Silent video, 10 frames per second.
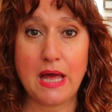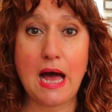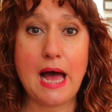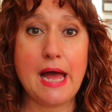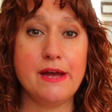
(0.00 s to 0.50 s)

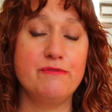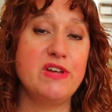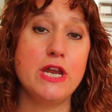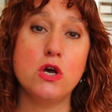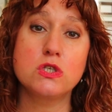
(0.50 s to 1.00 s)
I have
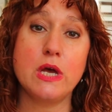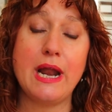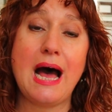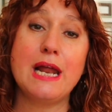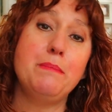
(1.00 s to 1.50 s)
videos
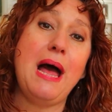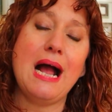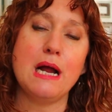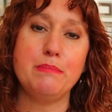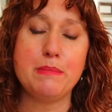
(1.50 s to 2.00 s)
on how to
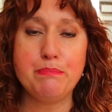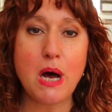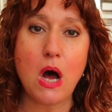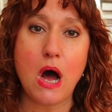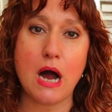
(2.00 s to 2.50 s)
pack up a
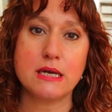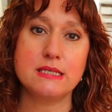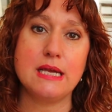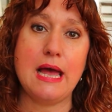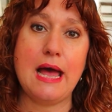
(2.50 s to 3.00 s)

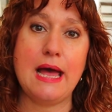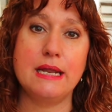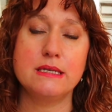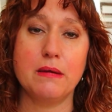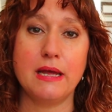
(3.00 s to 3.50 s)
box
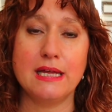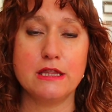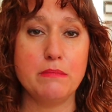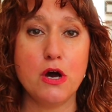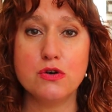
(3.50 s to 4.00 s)
and
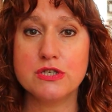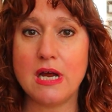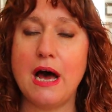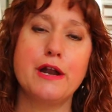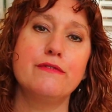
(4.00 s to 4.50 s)
get the
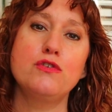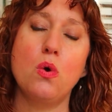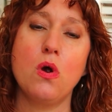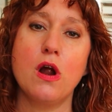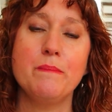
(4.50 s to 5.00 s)
most out of
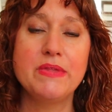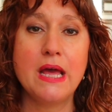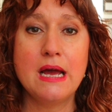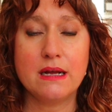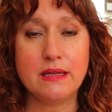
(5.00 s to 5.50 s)
your
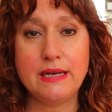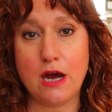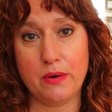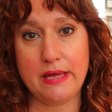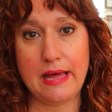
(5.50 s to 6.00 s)

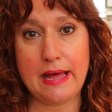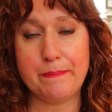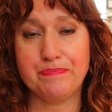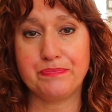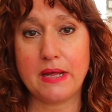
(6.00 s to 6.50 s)
cleanout kit.